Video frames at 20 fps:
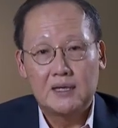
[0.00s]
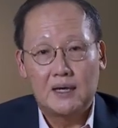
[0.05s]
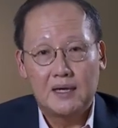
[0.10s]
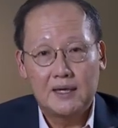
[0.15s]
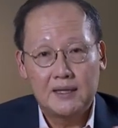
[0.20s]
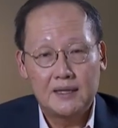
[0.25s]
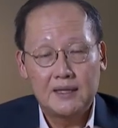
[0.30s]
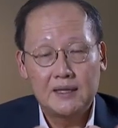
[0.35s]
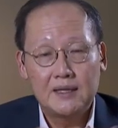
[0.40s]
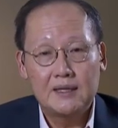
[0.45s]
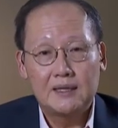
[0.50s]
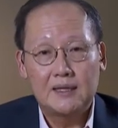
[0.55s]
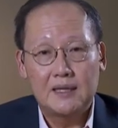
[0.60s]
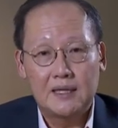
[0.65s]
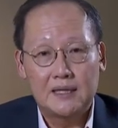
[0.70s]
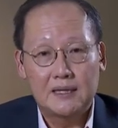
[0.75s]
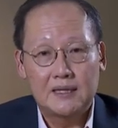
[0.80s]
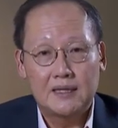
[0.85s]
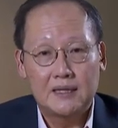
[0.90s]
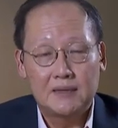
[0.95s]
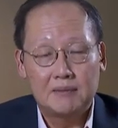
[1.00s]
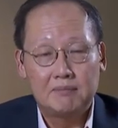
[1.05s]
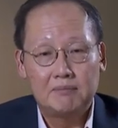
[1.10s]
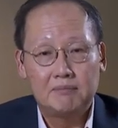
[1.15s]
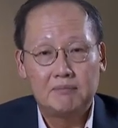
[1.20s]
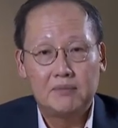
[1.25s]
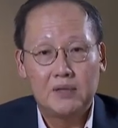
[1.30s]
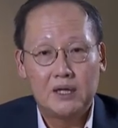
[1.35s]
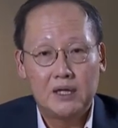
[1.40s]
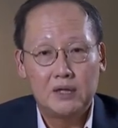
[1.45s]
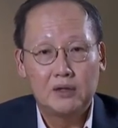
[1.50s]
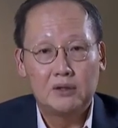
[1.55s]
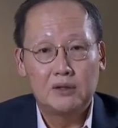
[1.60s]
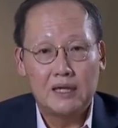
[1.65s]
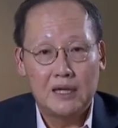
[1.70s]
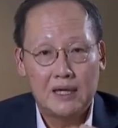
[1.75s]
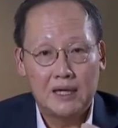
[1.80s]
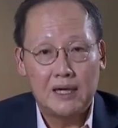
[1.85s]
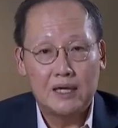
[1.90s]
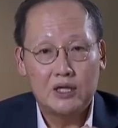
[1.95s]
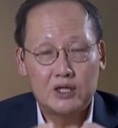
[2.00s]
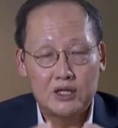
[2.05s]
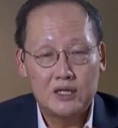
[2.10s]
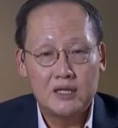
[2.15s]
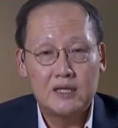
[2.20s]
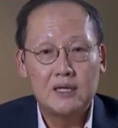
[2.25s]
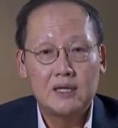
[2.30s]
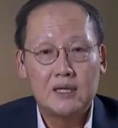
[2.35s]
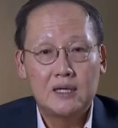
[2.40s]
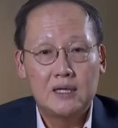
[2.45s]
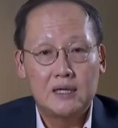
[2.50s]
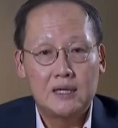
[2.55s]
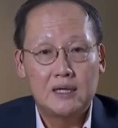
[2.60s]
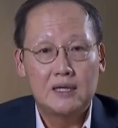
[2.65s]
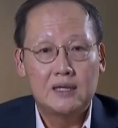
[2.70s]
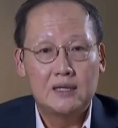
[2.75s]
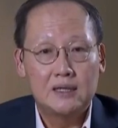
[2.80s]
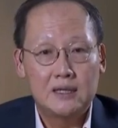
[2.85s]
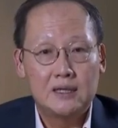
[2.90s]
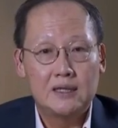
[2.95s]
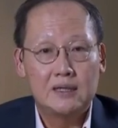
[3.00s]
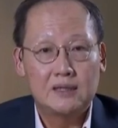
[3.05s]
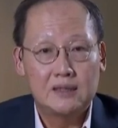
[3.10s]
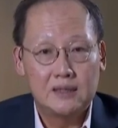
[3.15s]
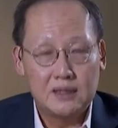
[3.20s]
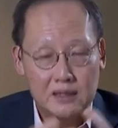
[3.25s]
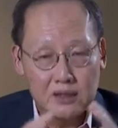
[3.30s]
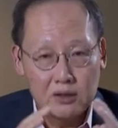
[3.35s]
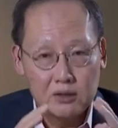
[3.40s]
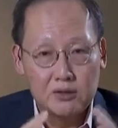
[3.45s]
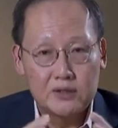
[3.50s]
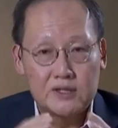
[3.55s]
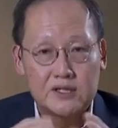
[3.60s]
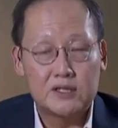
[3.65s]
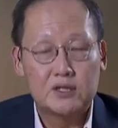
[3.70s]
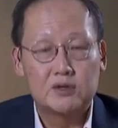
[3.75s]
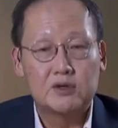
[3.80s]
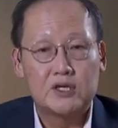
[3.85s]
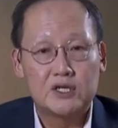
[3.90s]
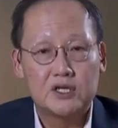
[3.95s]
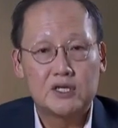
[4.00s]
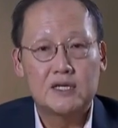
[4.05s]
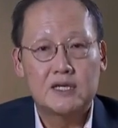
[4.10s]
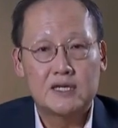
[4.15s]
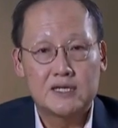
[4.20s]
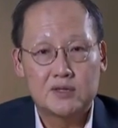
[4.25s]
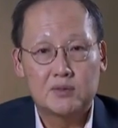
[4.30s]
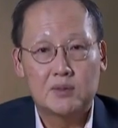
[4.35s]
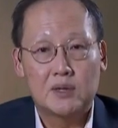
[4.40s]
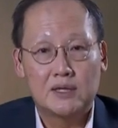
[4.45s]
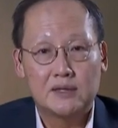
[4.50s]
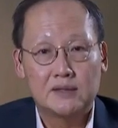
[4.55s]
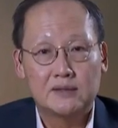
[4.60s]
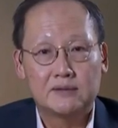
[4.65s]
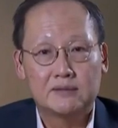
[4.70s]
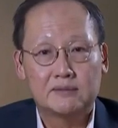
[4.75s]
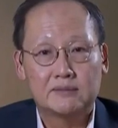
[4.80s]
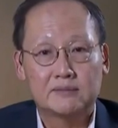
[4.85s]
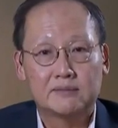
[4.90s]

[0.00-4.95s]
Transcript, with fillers: I think that um, you know they are actually in a, in a, in a good situation as well.